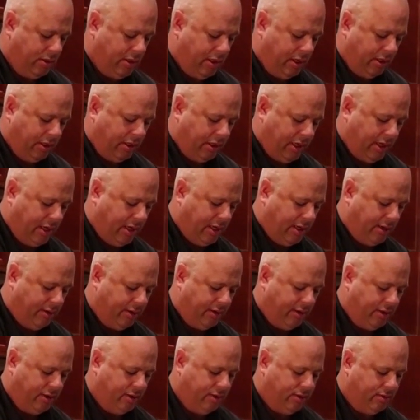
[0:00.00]
get it laid out
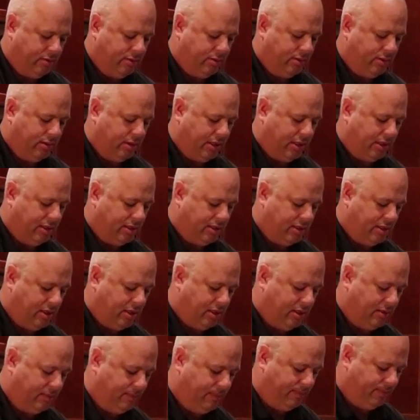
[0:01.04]
here, let it
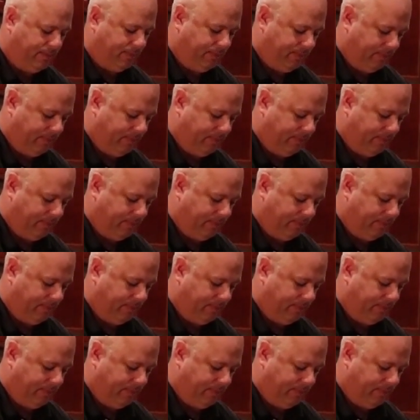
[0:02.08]
sit,